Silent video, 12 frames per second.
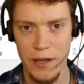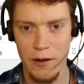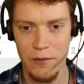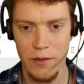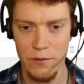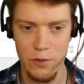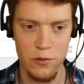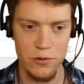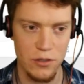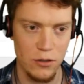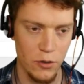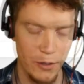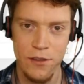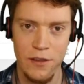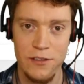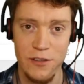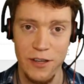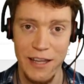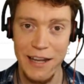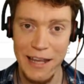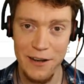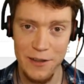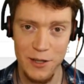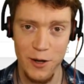their views to look. So get
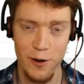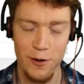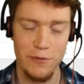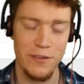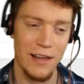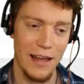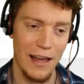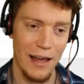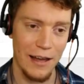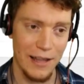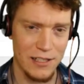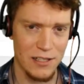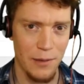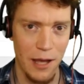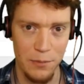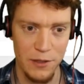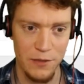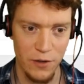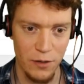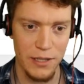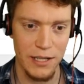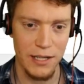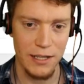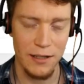ahead of the curve, get some help in the very
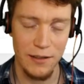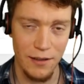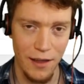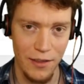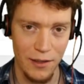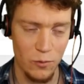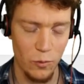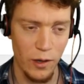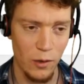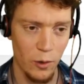beginning. I think it's well